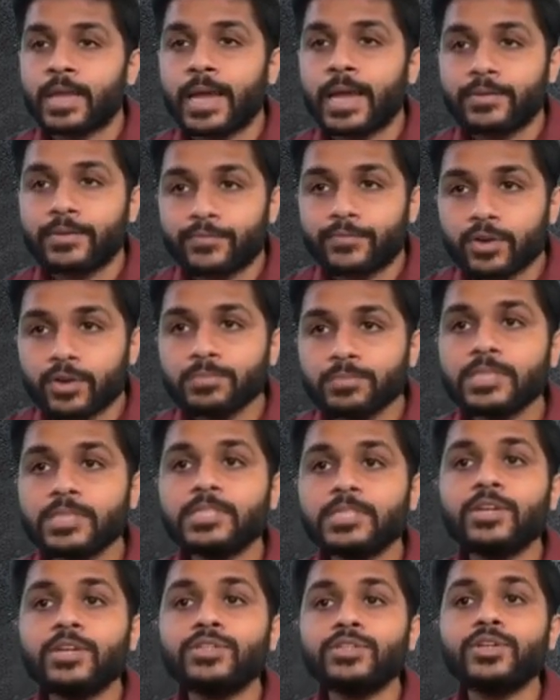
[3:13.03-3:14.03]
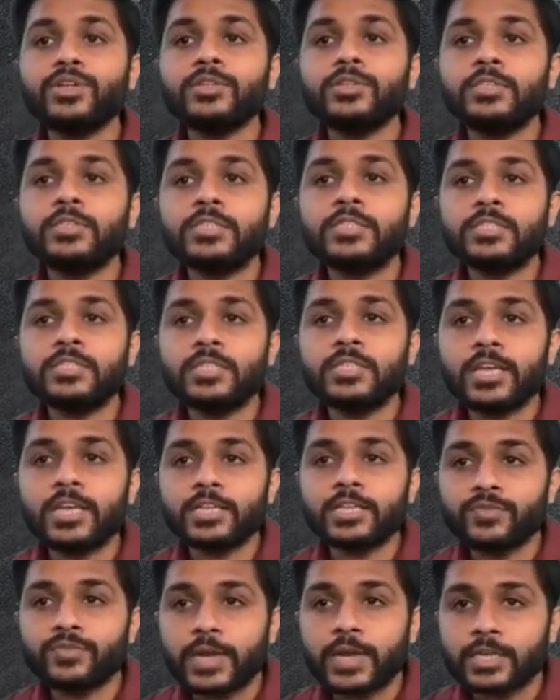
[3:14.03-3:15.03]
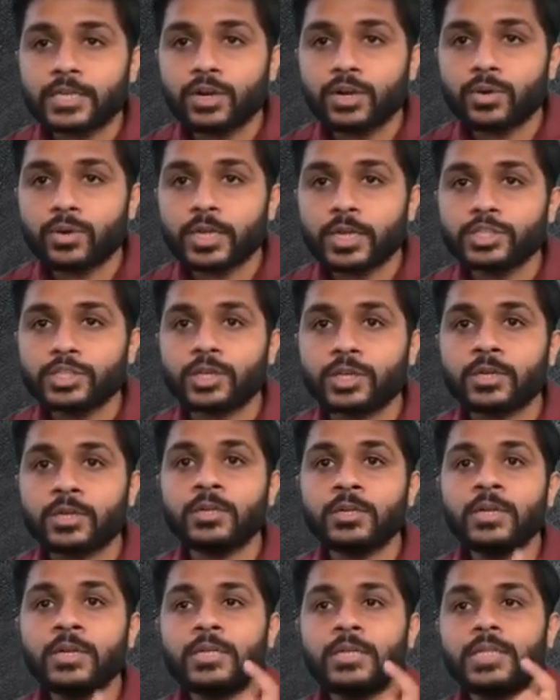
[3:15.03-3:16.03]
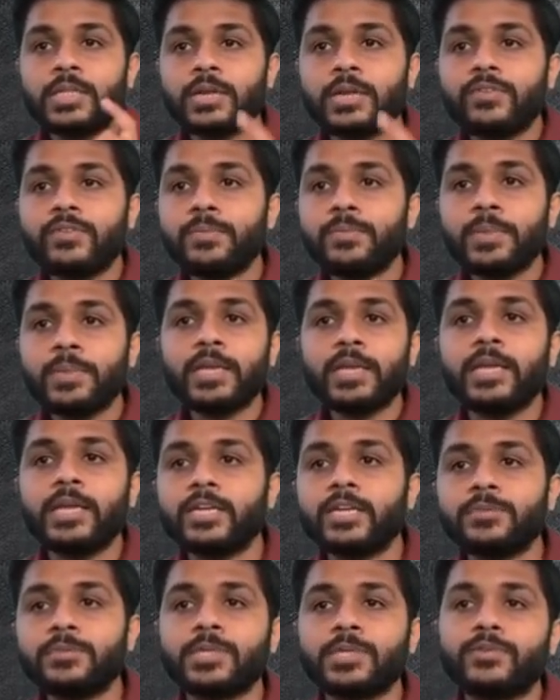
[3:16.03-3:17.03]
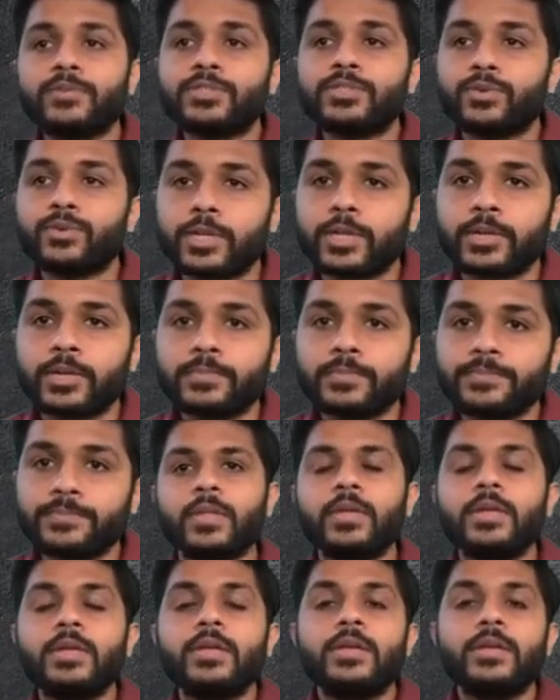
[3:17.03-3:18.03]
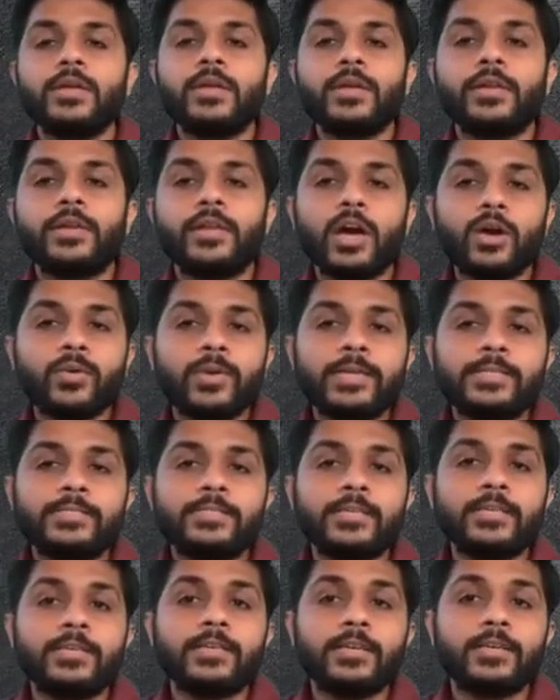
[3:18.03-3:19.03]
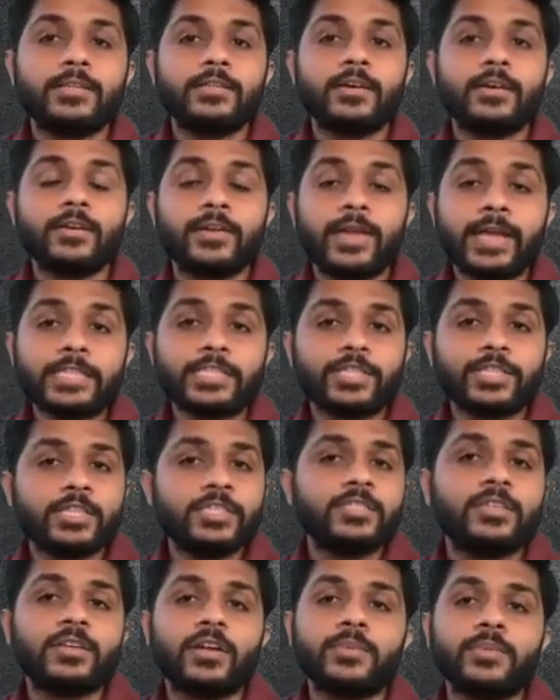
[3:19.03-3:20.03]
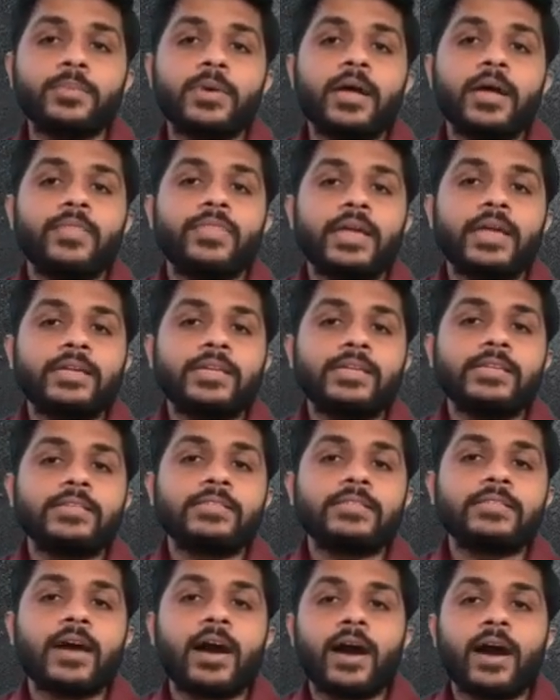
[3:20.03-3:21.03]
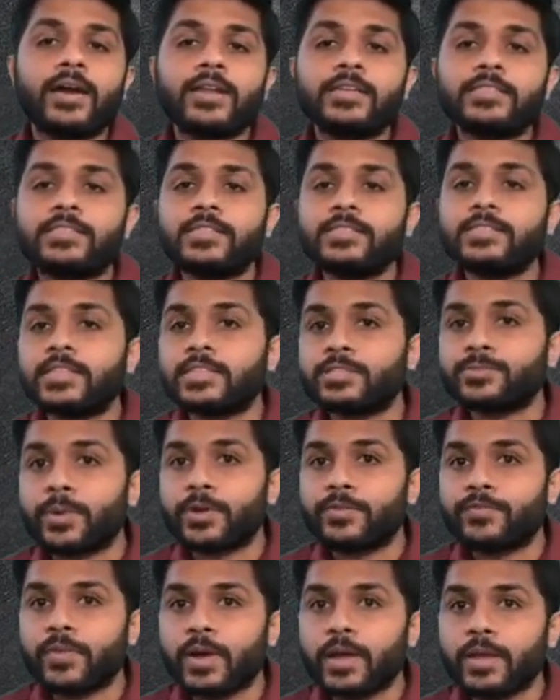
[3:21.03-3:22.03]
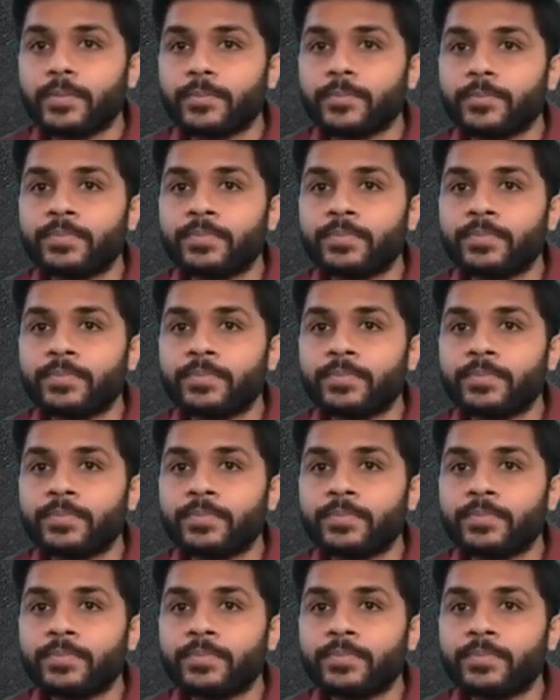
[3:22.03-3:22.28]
And from the 003CH vector location, there will be interrupt service routine. Now let's see the next interrupt, that is RST 6.5.